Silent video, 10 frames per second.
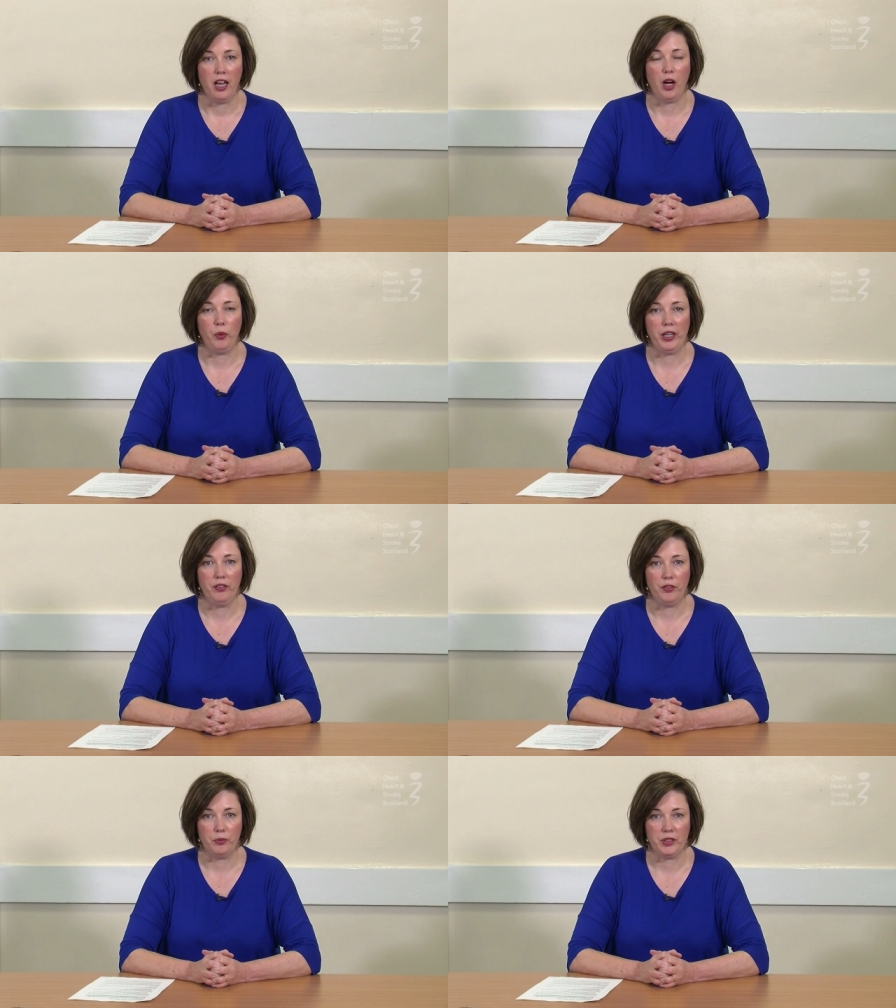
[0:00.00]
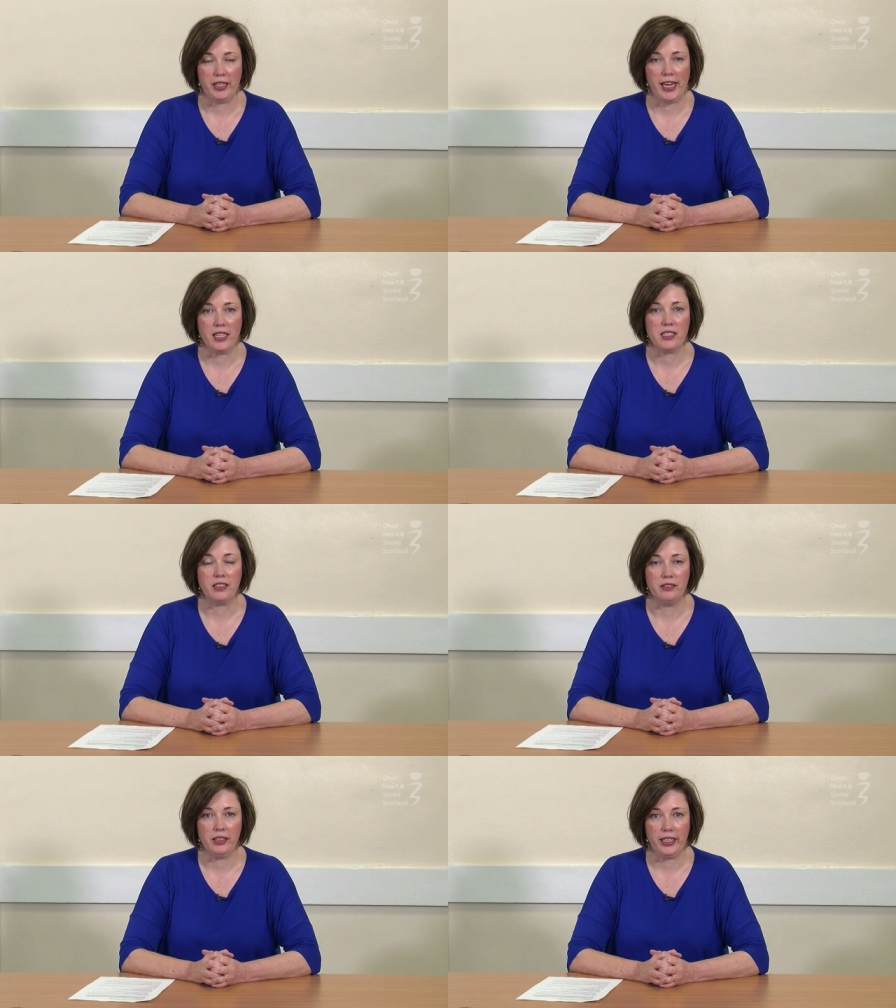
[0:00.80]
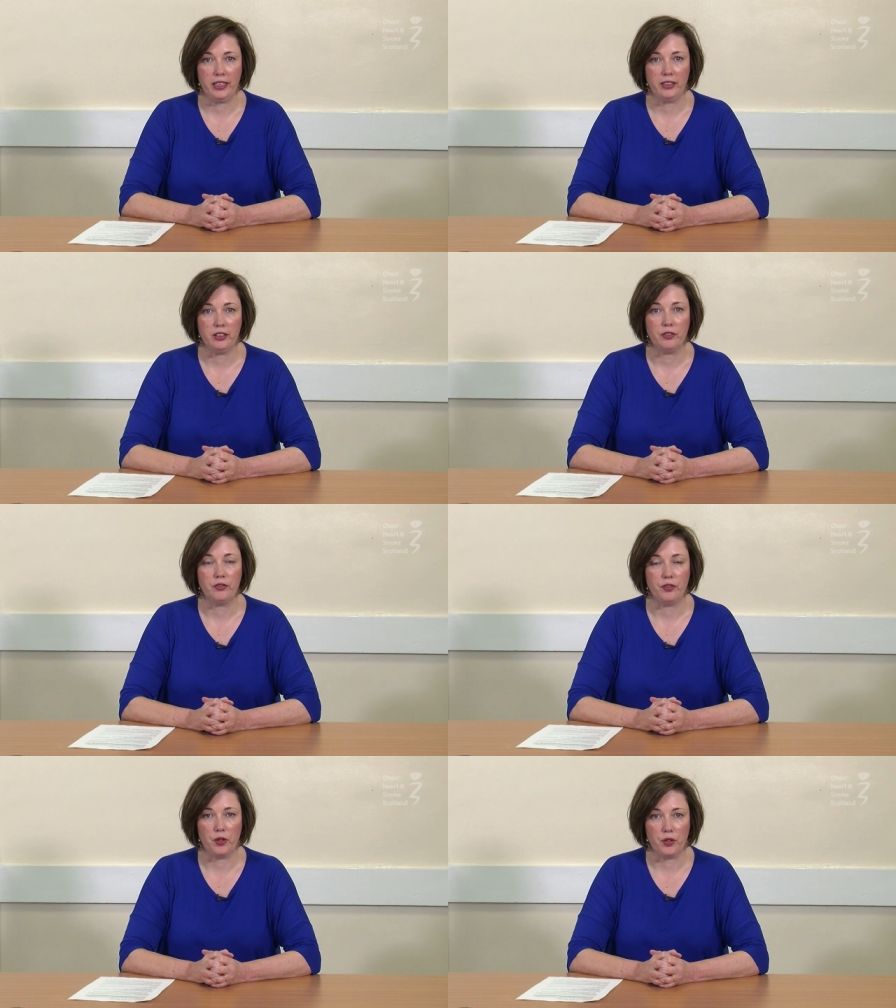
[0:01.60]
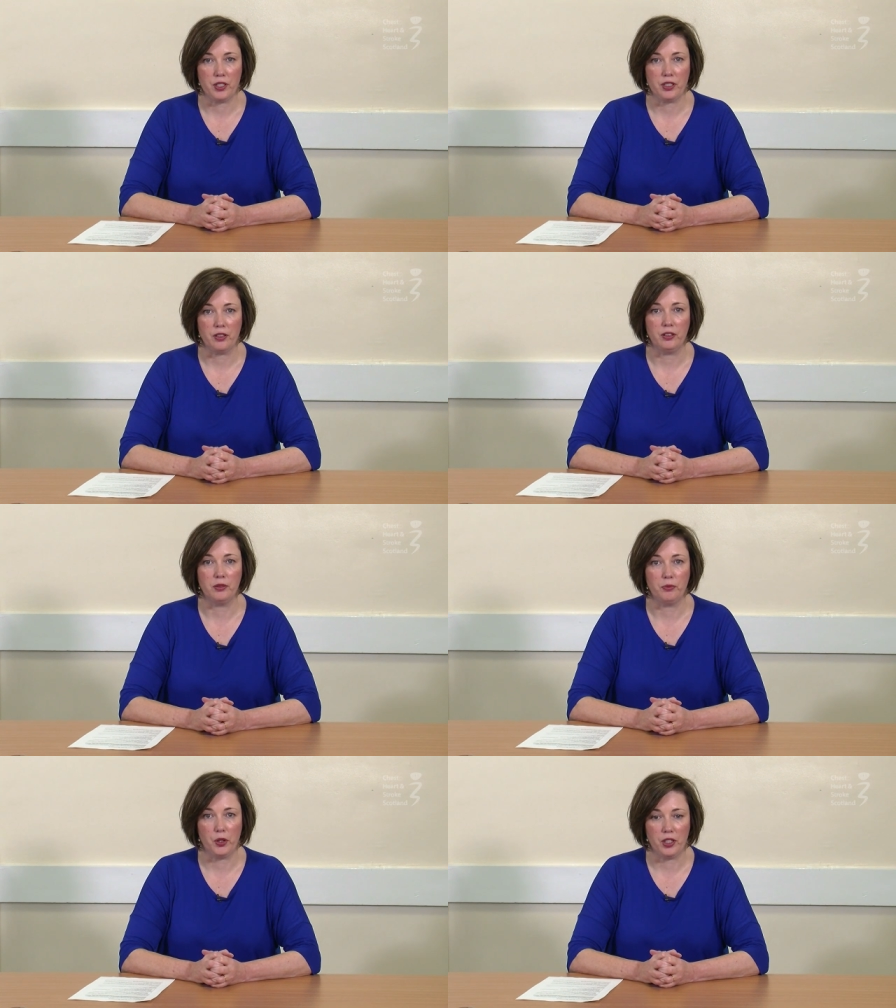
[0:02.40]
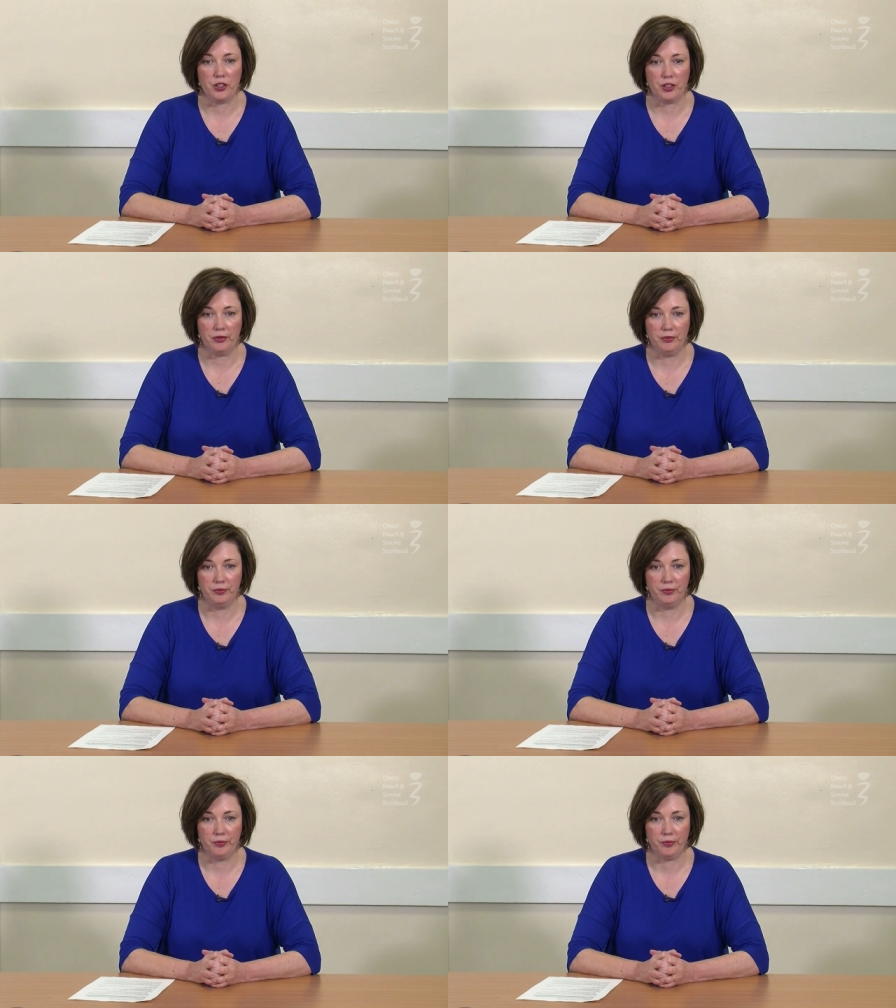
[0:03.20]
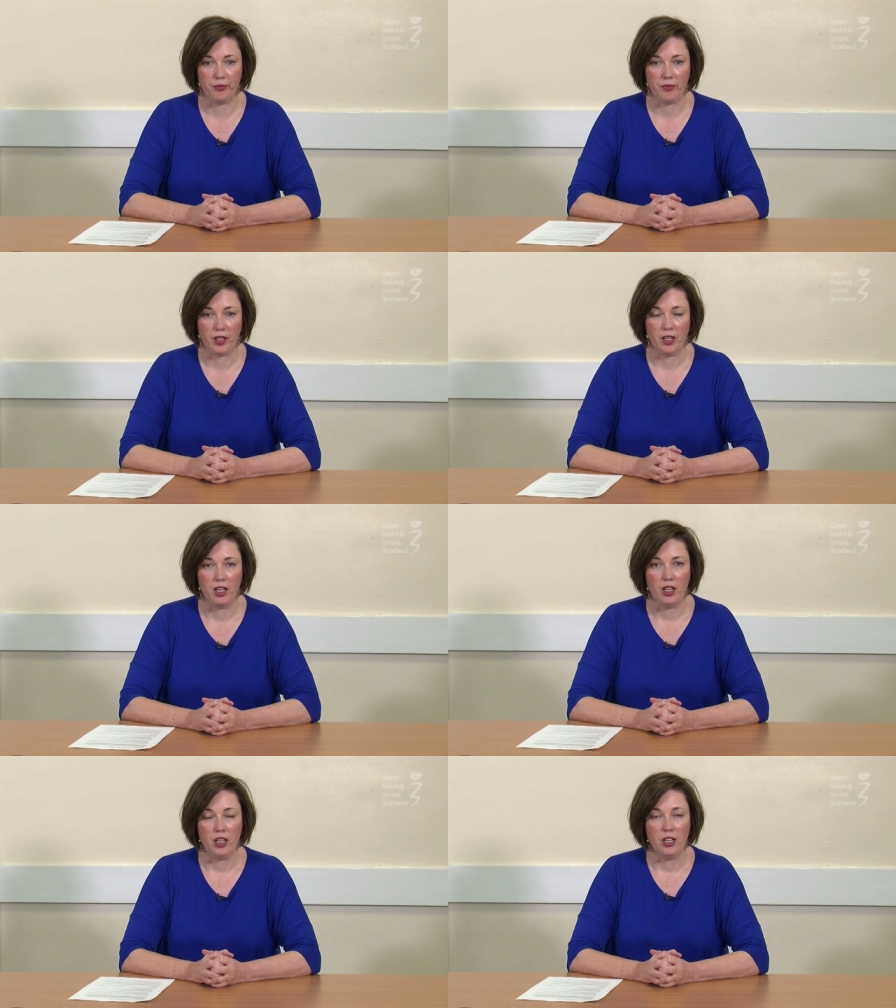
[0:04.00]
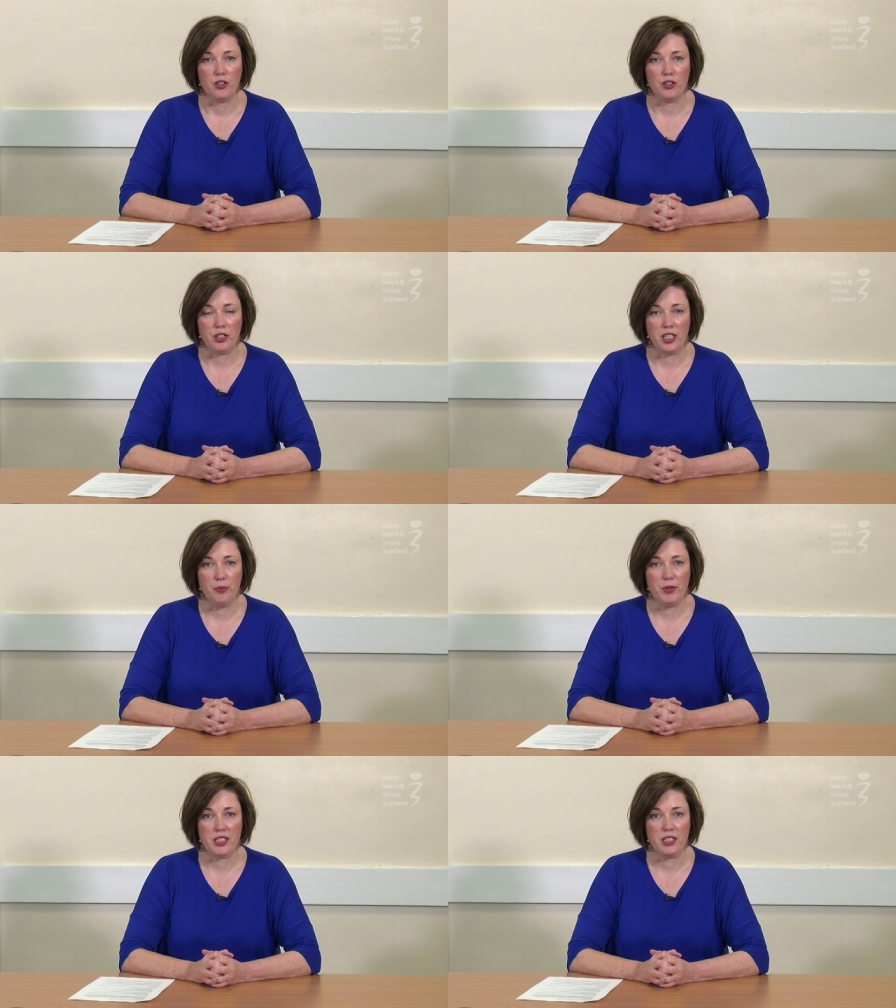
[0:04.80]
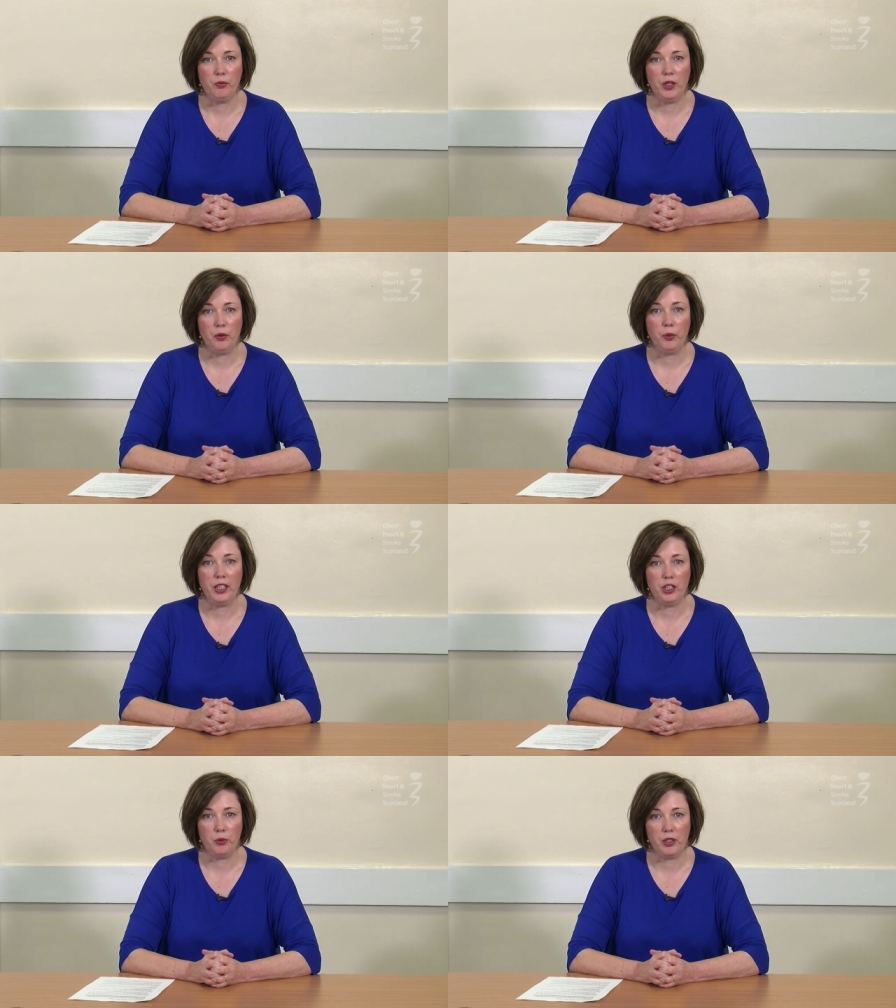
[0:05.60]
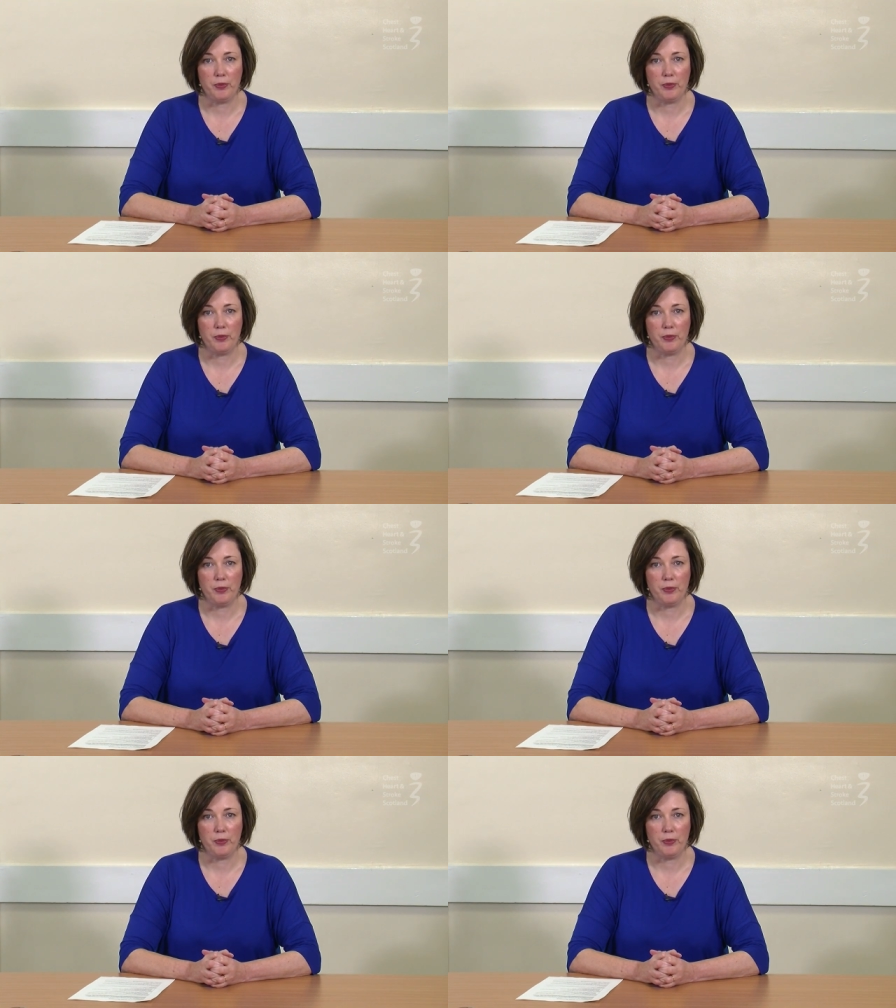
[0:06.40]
away from direct sunlight, frost or moisture. You should keep it somewhere where you will